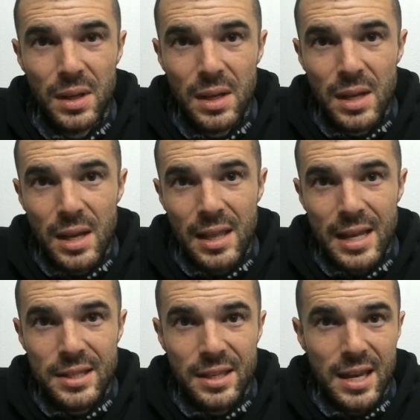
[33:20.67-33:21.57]
And
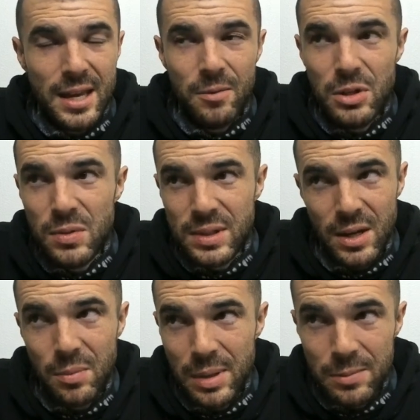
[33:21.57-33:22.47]
that's the thing. When you
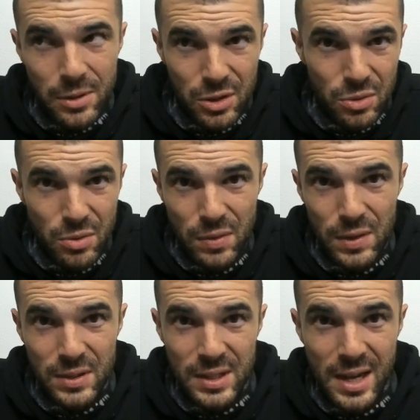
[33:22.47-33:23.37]
tell people the truth,
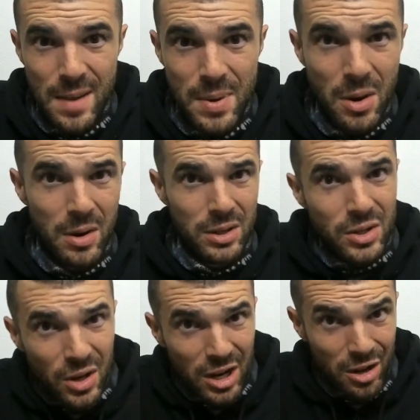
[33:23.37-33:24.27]
your TI parent,
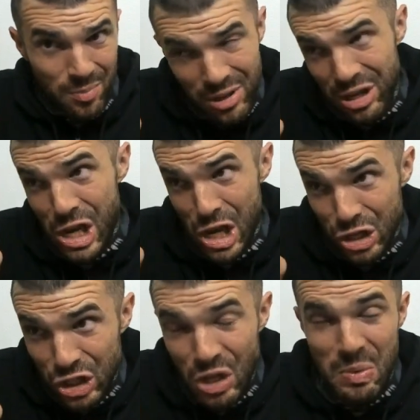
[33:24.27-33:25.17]
you're gonna be
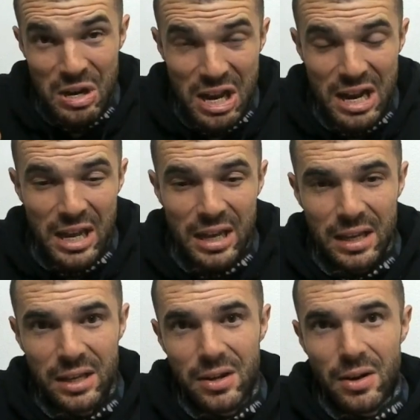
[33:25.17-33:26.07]

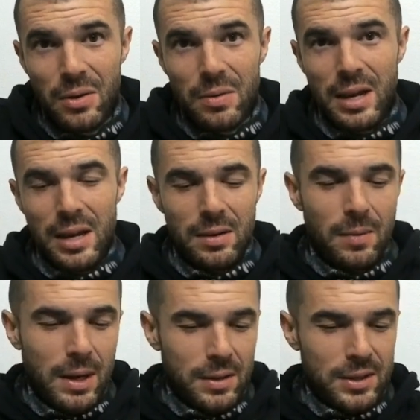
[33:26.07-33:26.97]
intimidating, you know. And
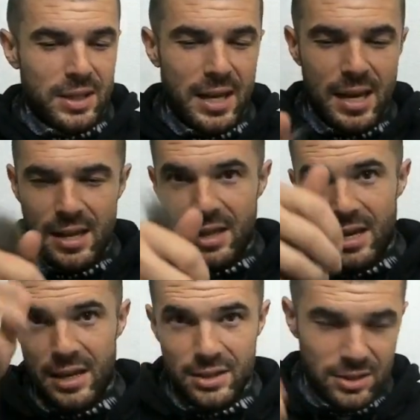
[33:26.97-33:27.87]
wow, this cat
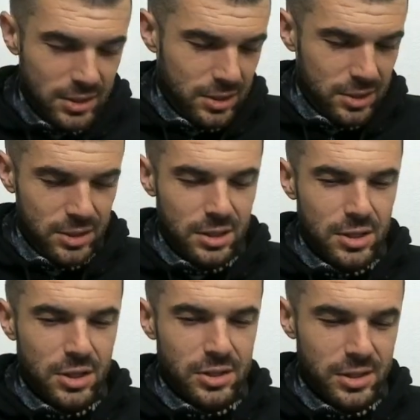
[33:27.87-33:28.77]
like
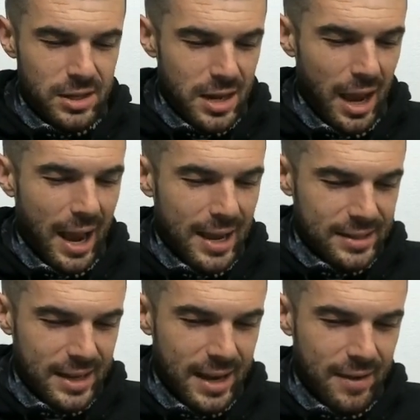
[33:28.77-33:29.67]
just
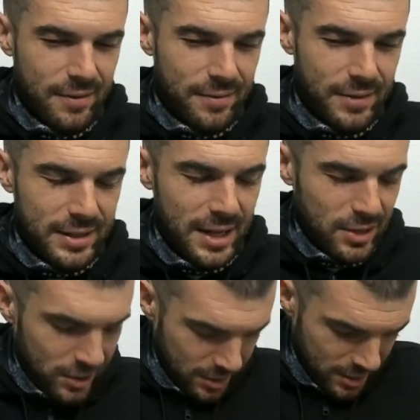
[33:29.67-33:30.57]
has to have
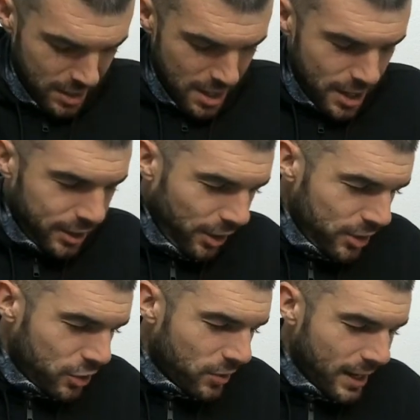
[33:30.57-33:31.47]
attention. You're
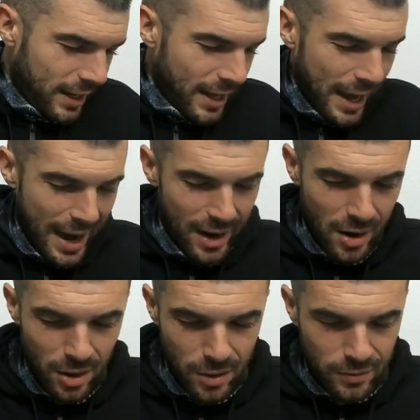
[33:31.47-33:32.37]
just trying to get
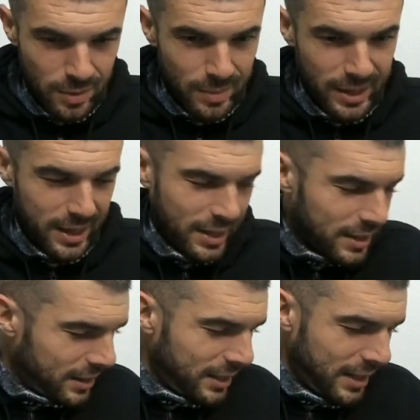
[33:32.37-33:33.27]
hair all over me.
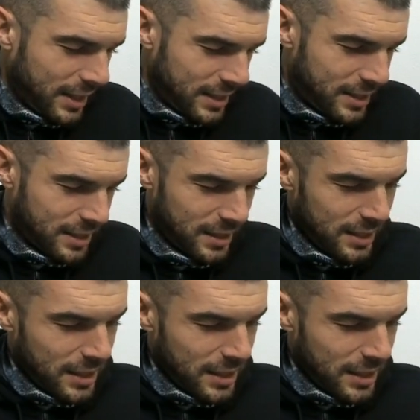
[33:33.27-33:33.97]
Yes,